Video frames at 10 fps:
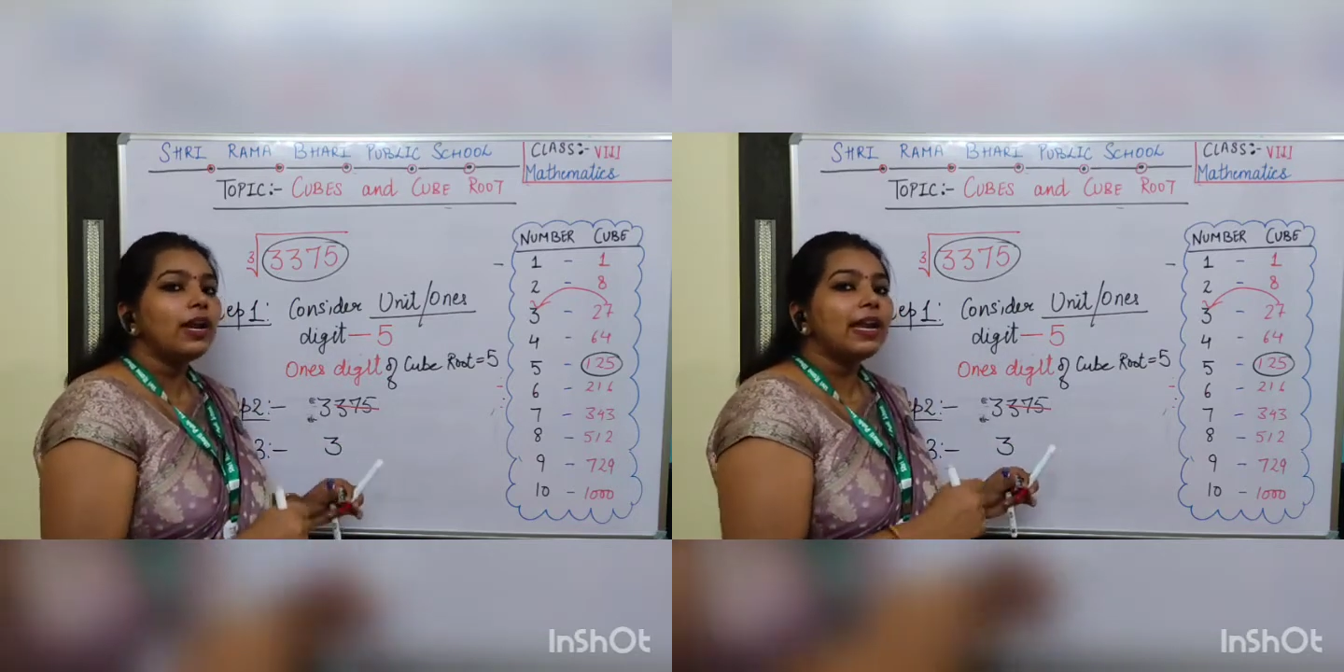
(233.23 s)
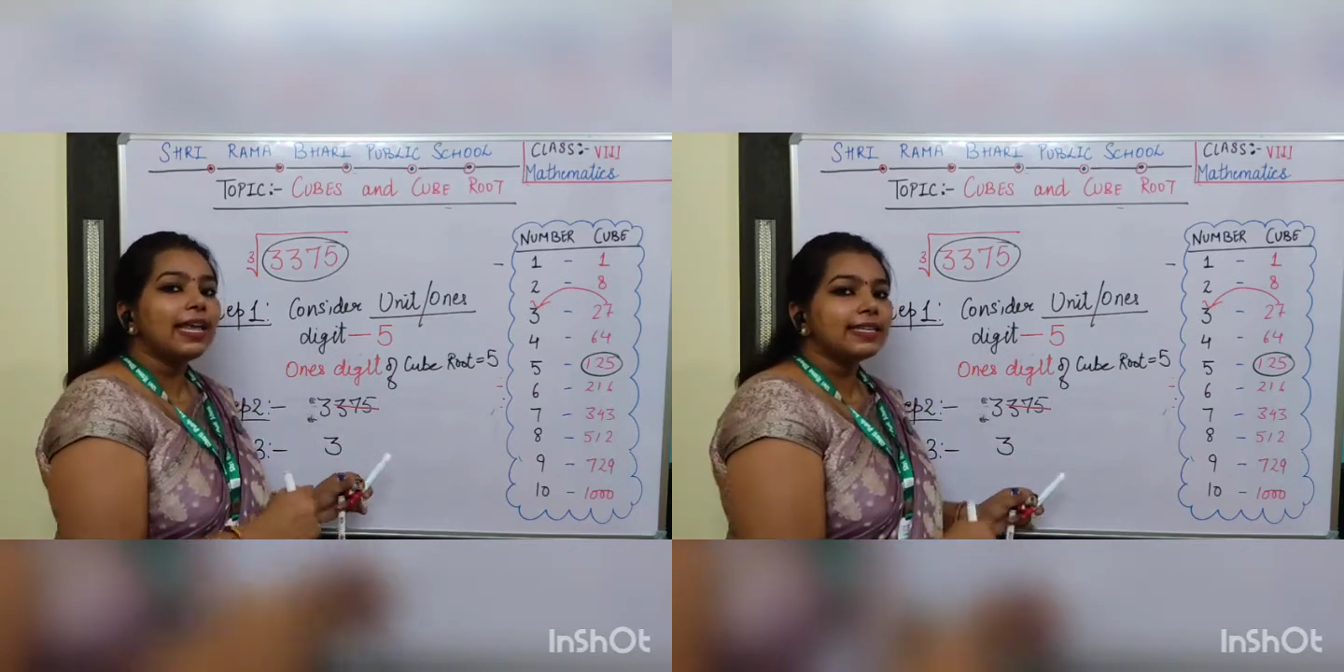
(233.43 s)

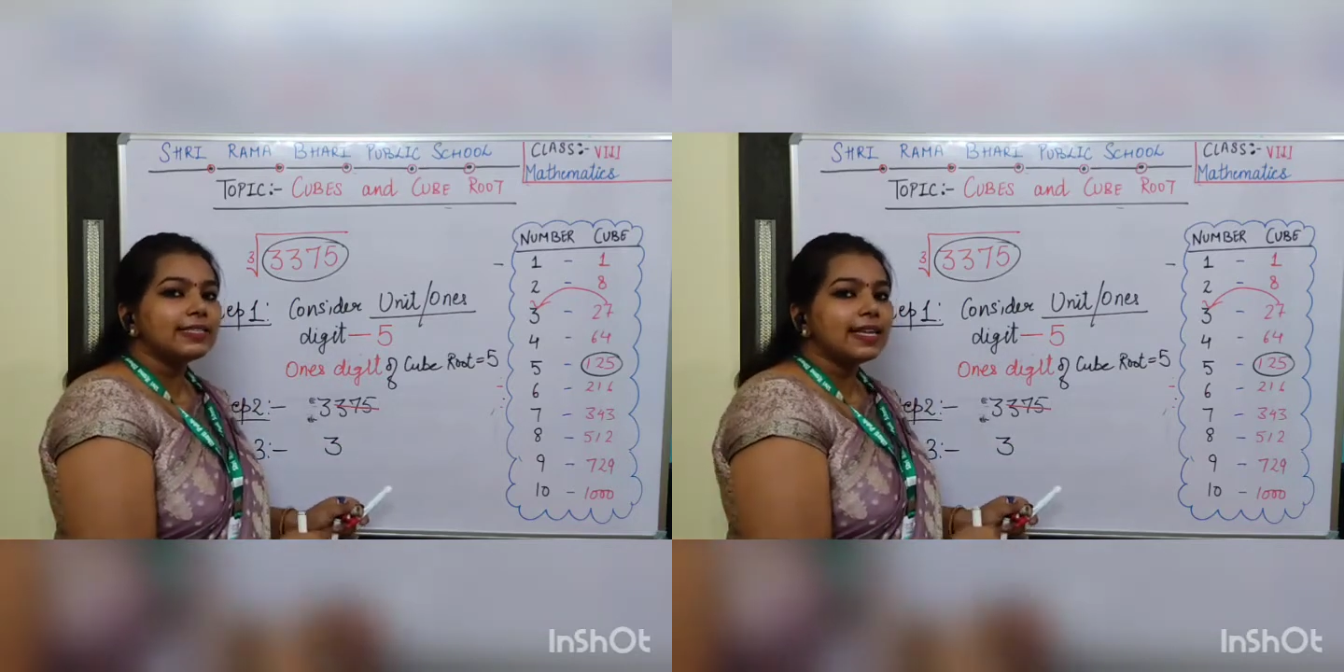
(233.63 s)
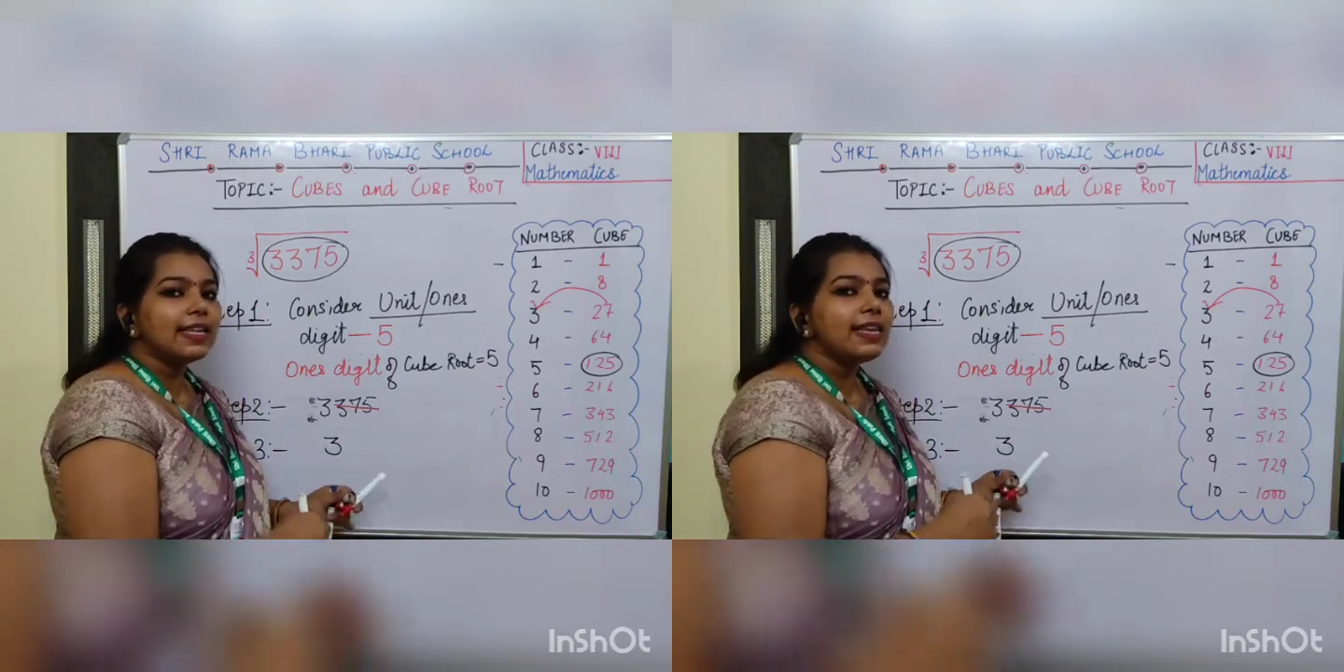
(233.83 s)
less
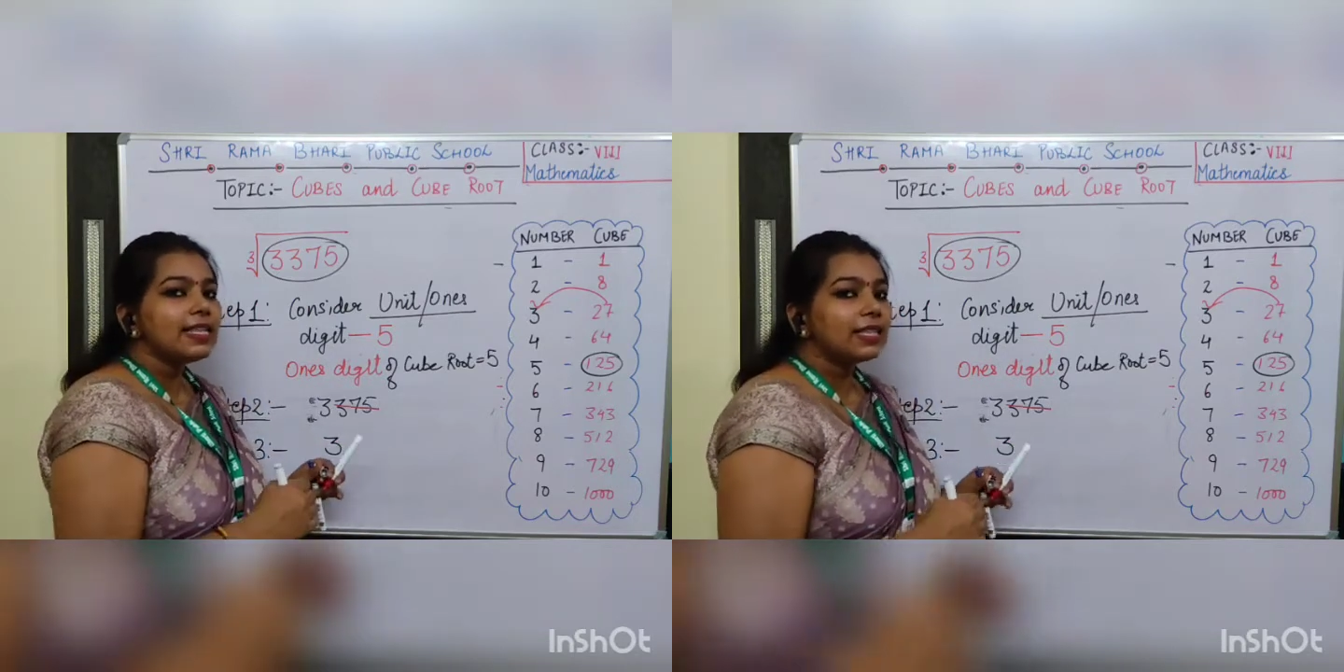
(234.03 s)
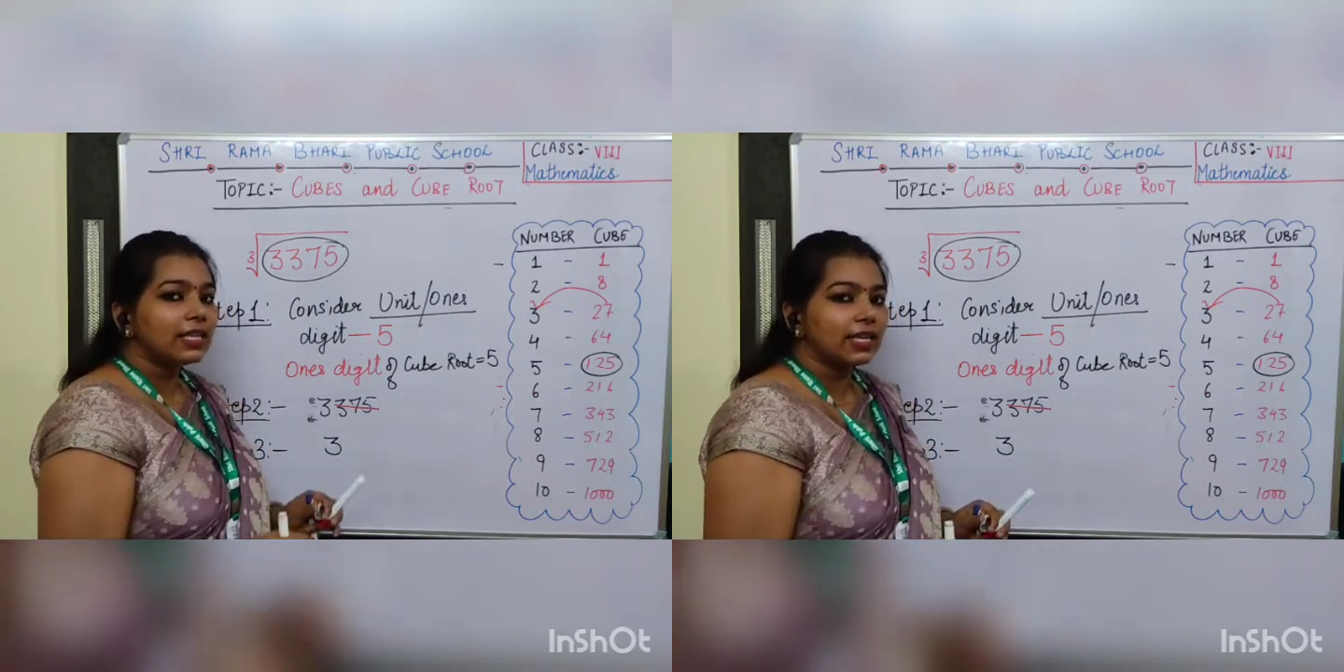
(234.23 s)
than
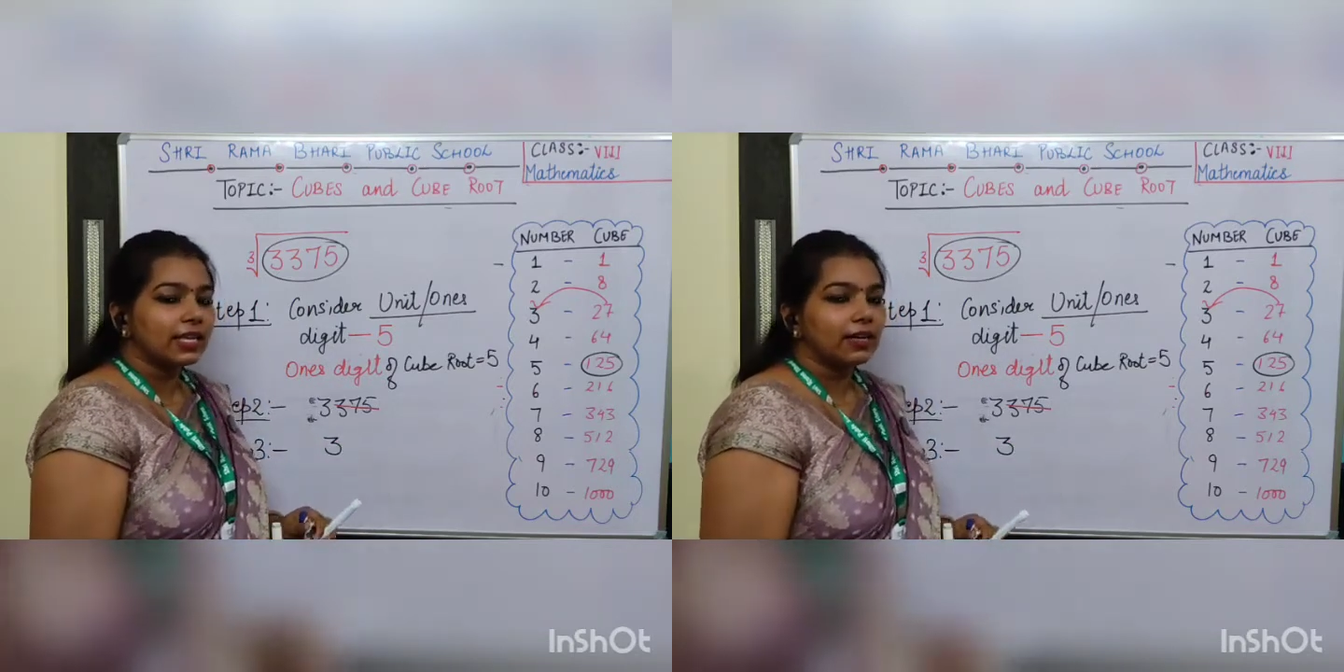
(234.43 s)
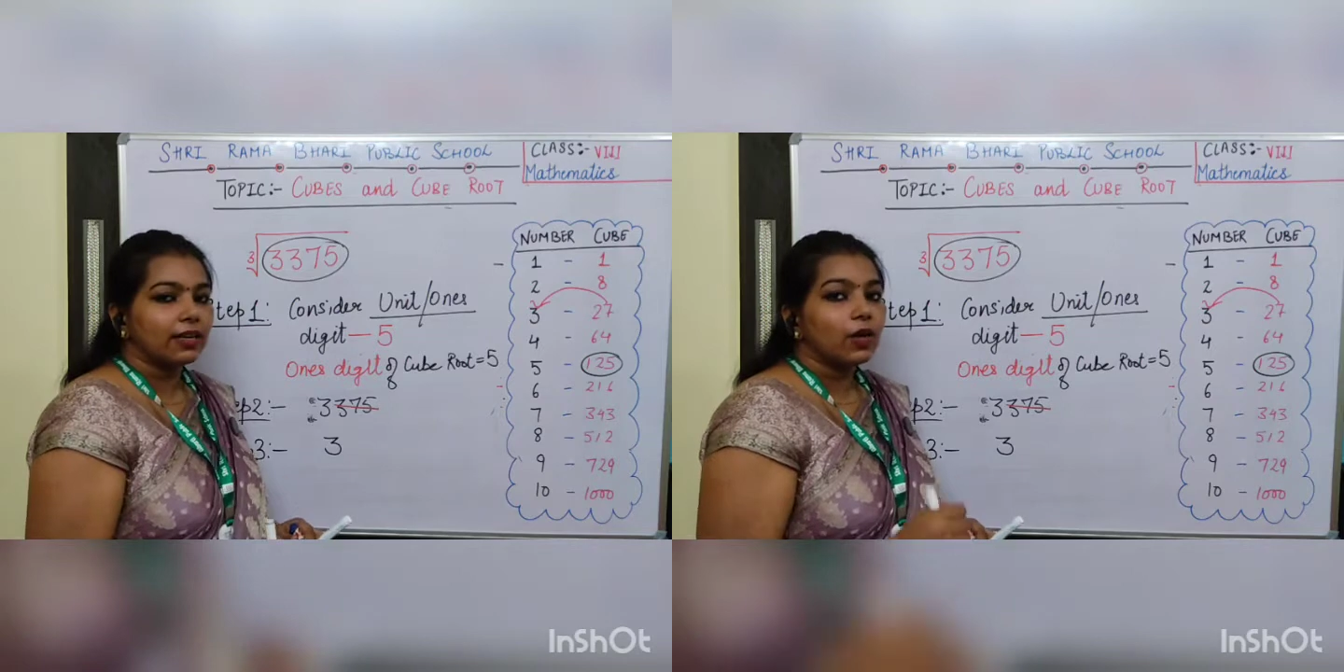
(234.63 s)
3.